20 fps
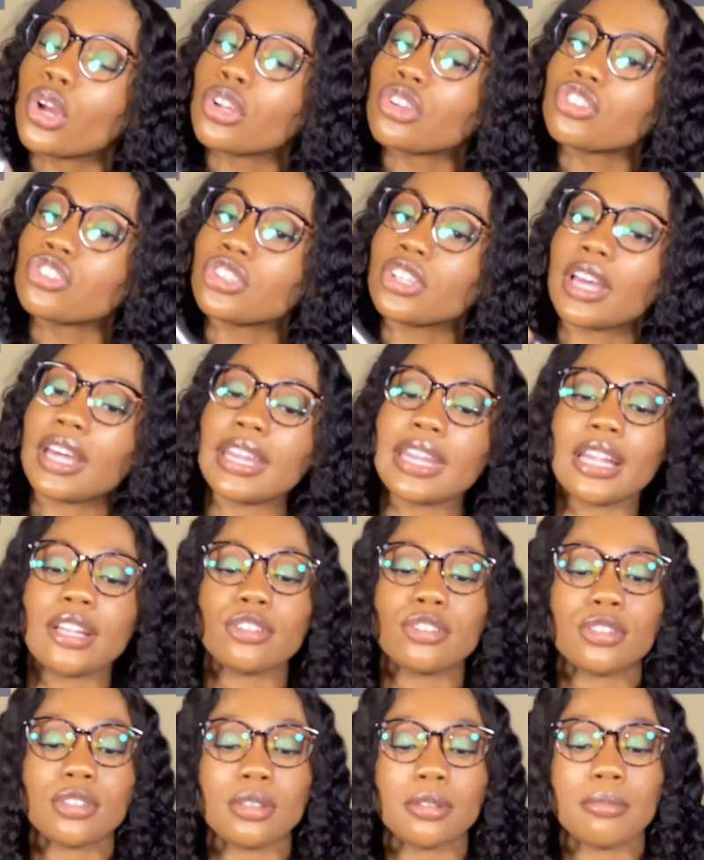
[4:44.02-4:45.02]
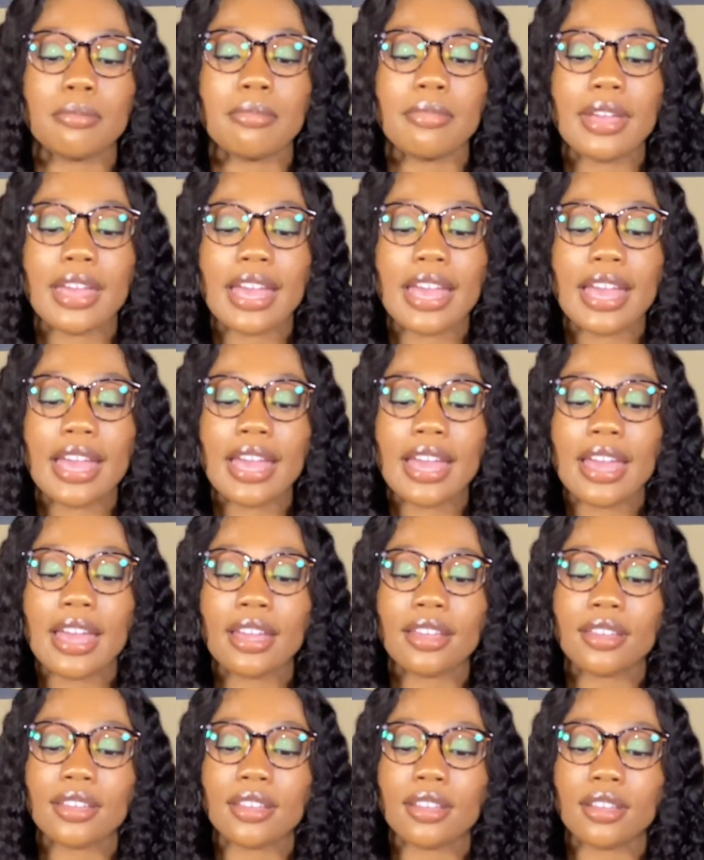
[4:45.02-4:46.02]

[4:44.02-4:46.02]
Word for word: Shout out to MAC.